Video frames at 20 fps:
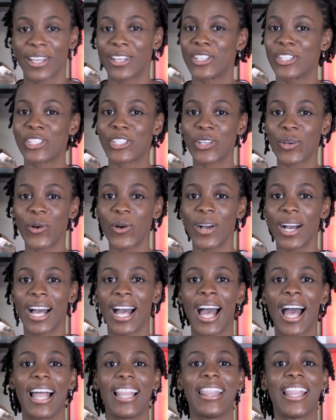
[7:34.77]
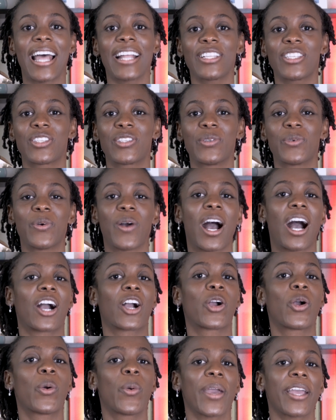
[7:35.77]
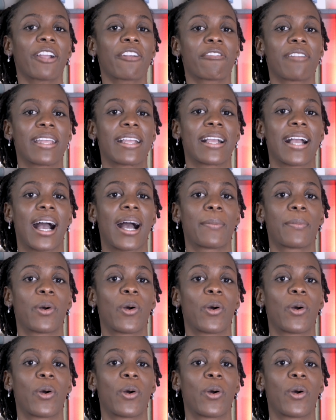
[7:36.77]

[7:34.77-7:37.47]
So let's do a quick recap